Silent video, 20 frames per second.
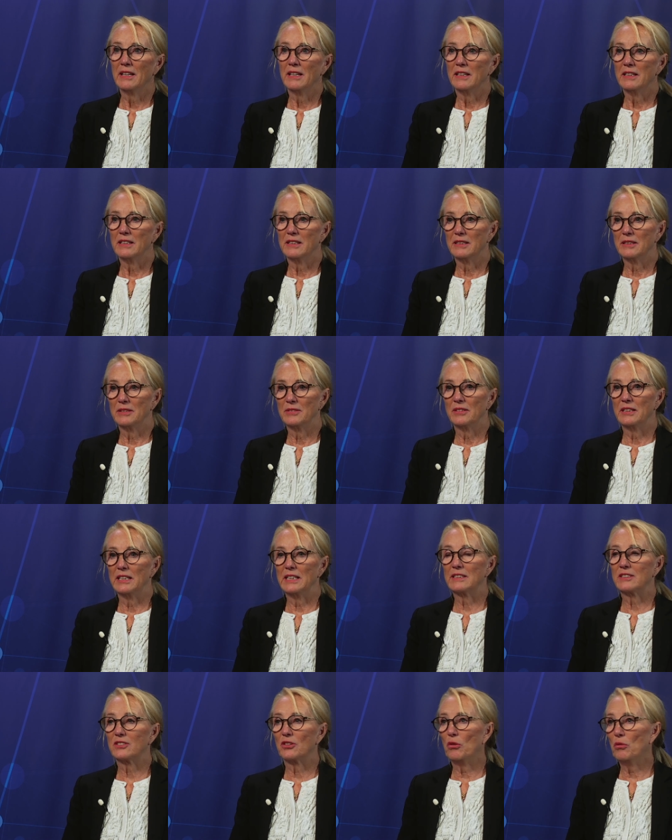Uh,
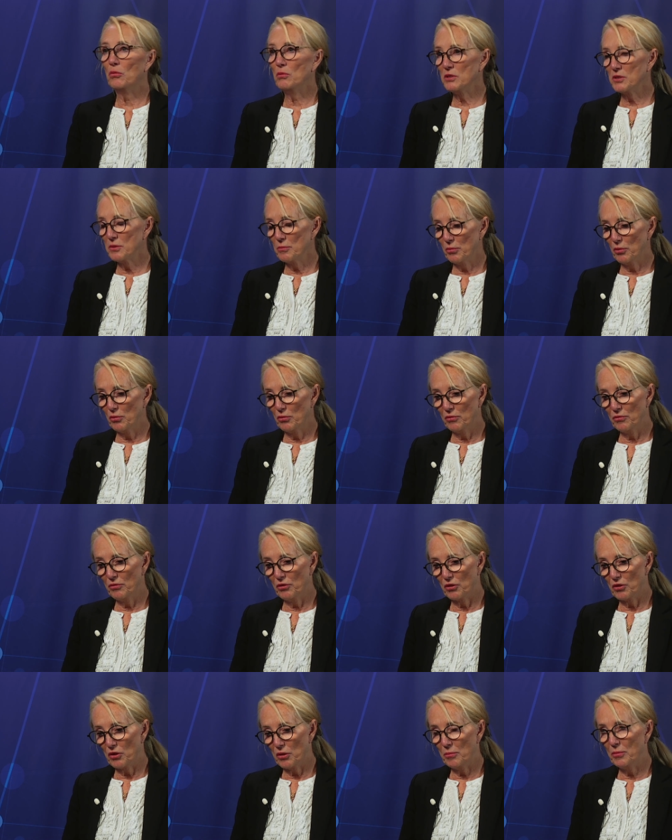it's always important for
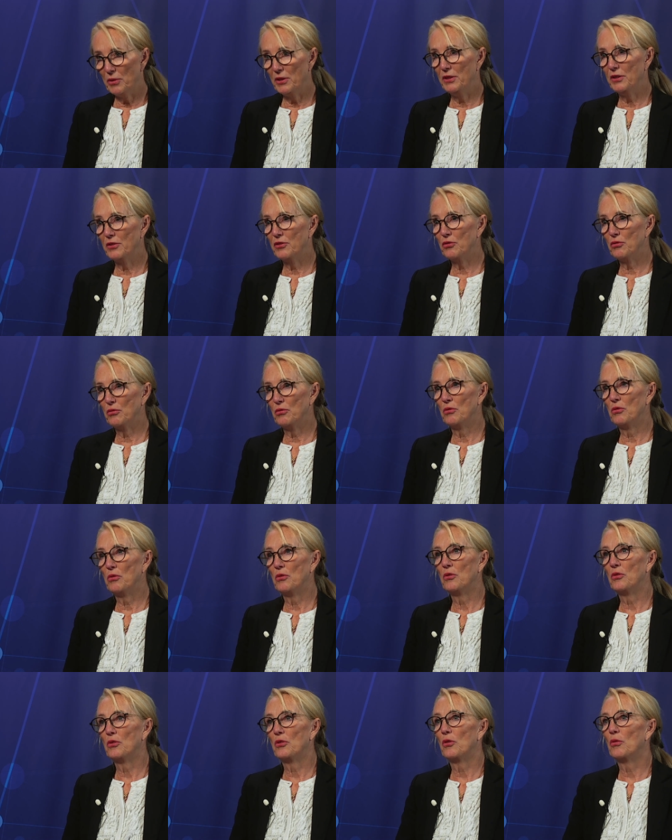a company to
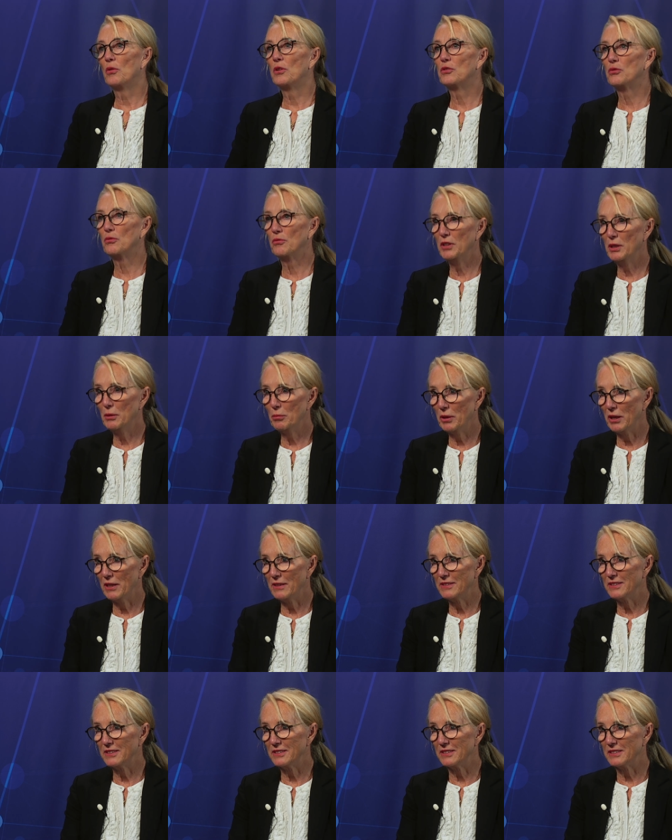go into real
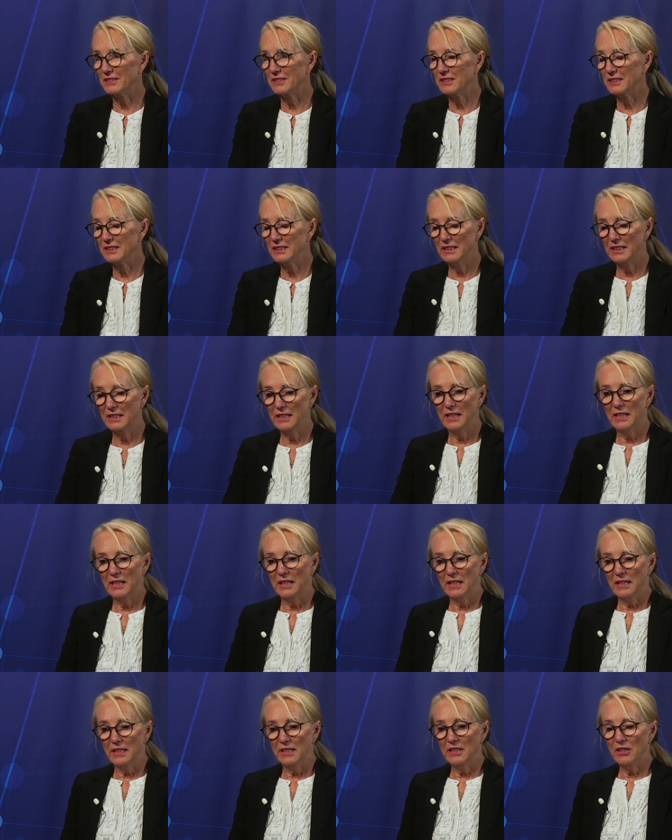patients.
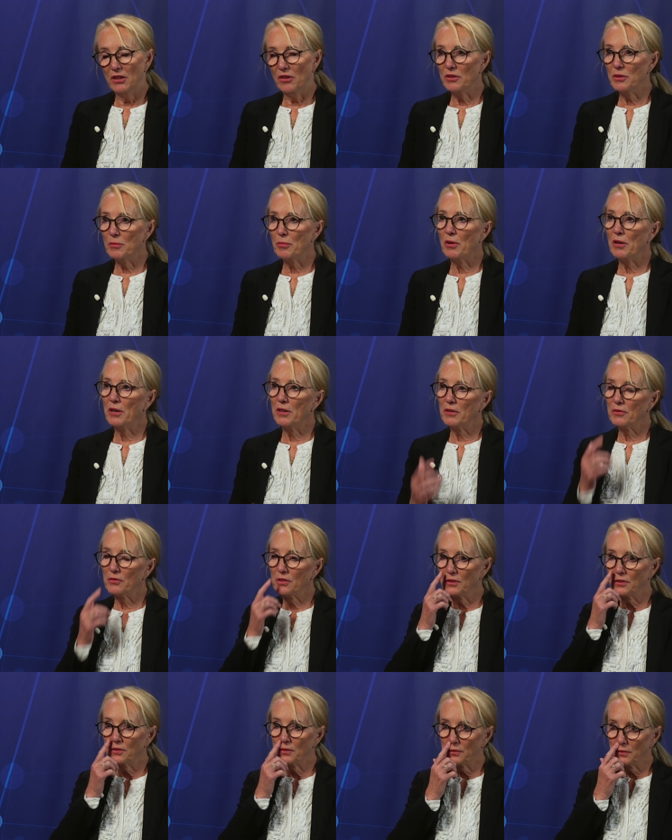The other part of
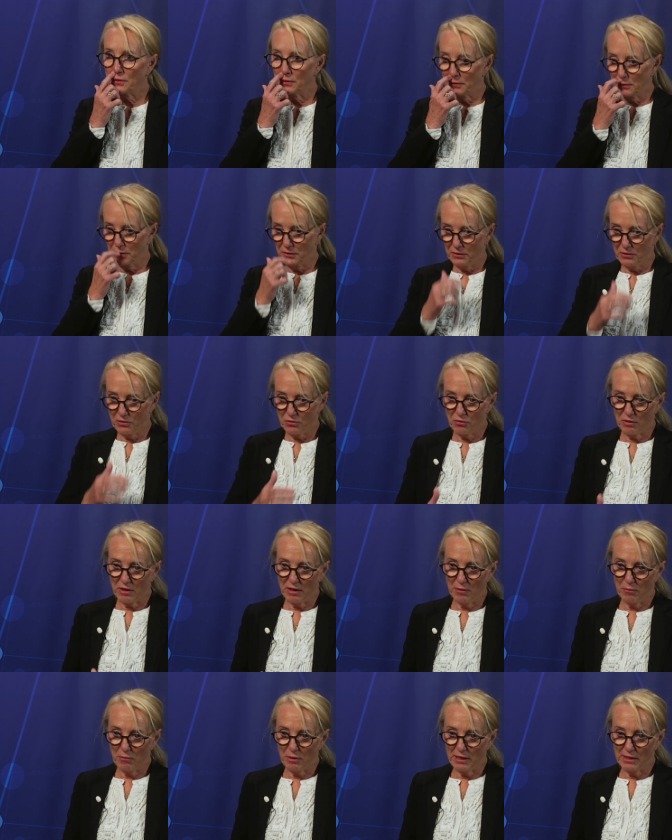this uh,
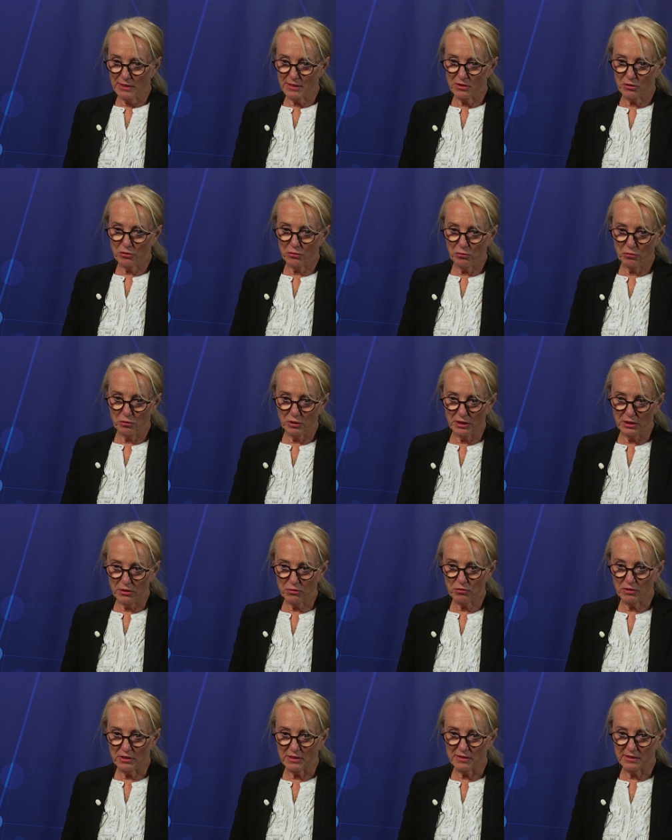trial, why it's so
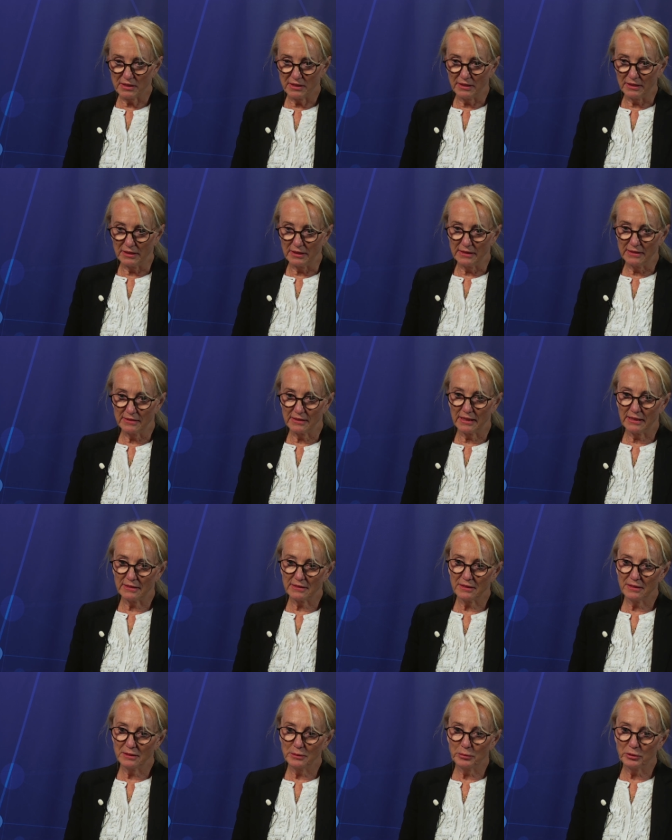interesting, is
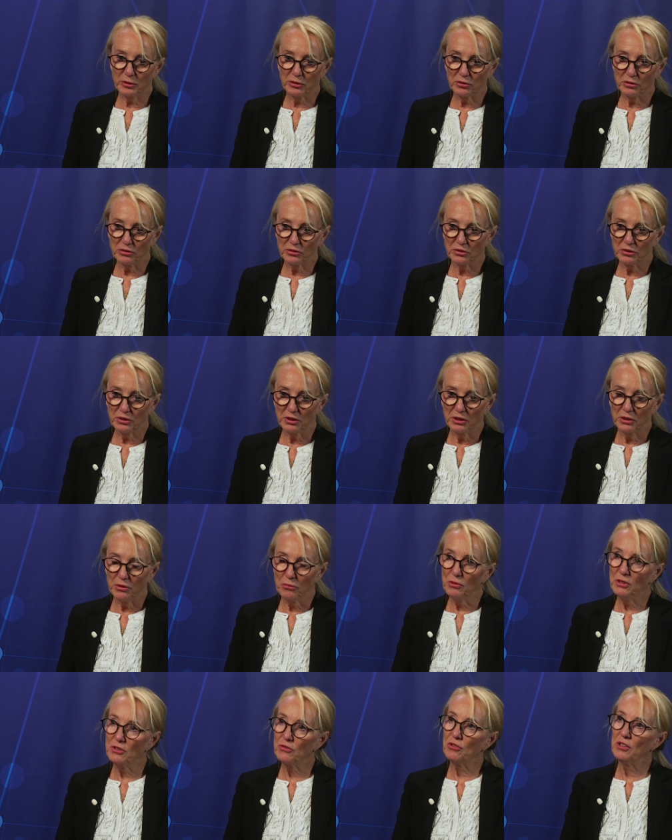actually because
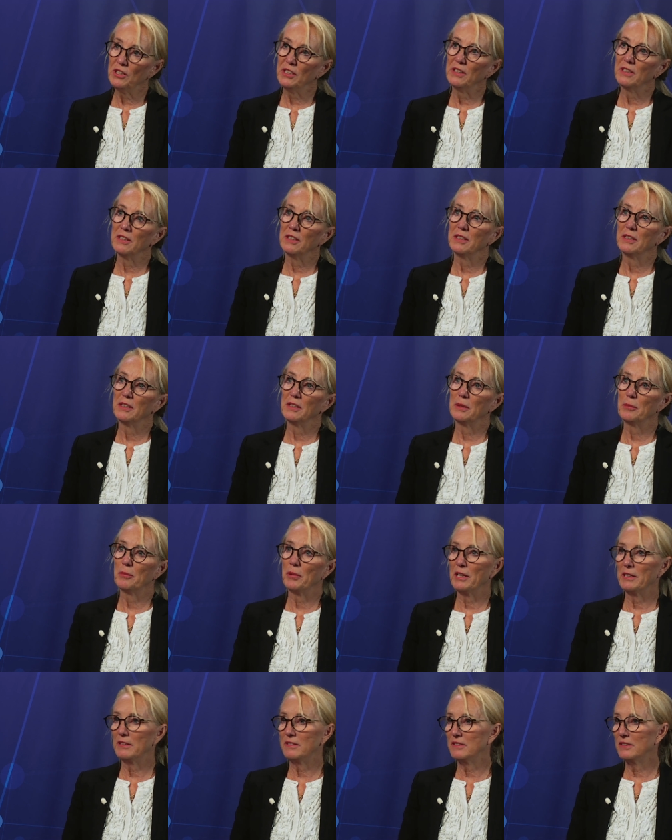we treat the
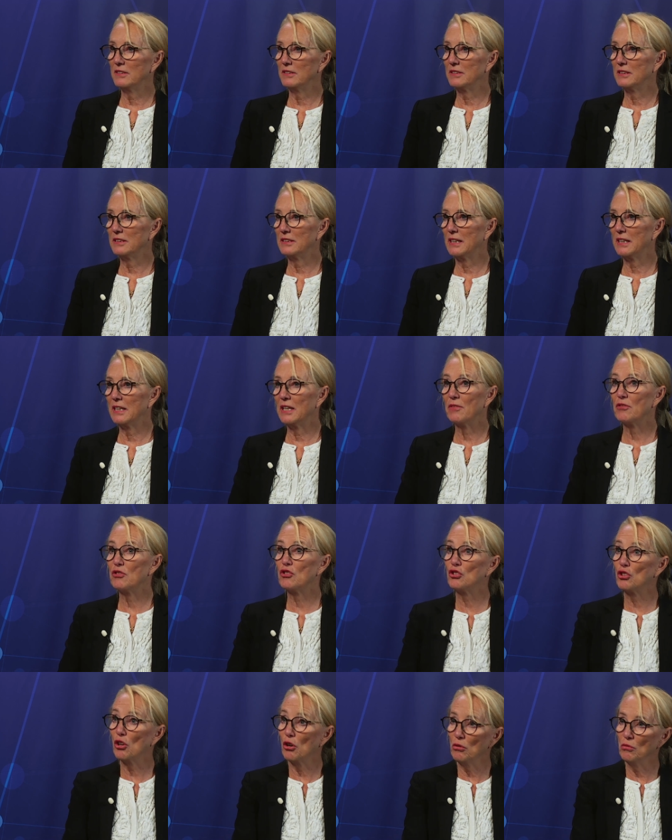patients that have
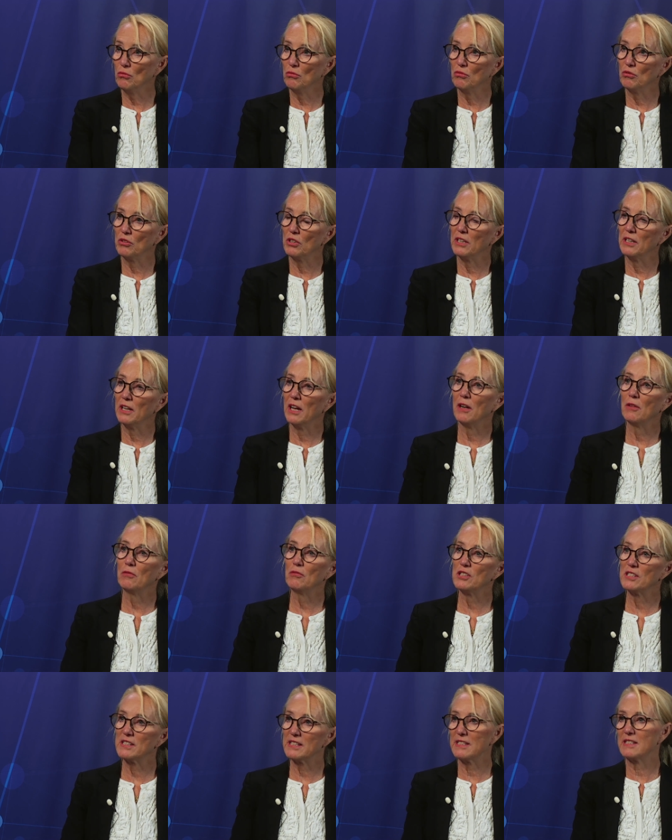shown they are
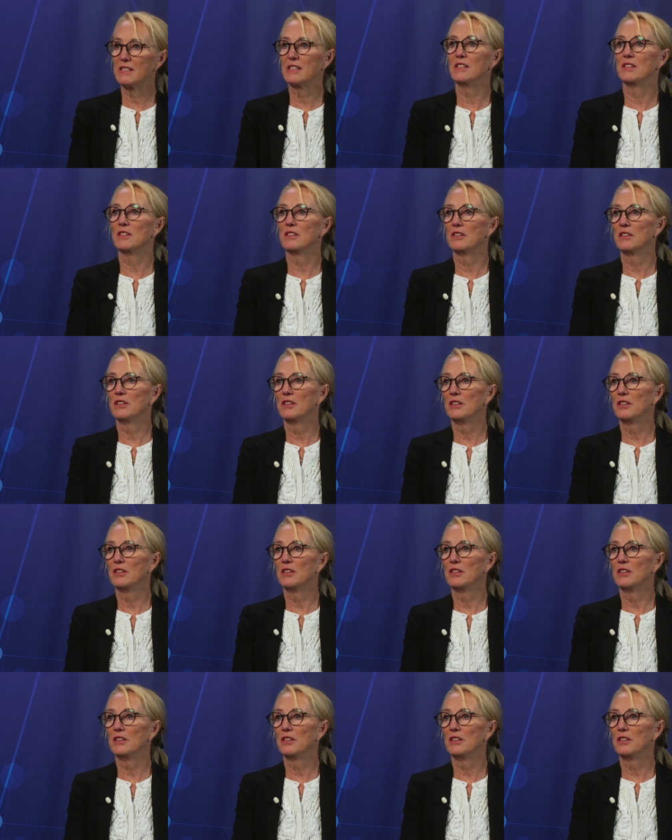resistant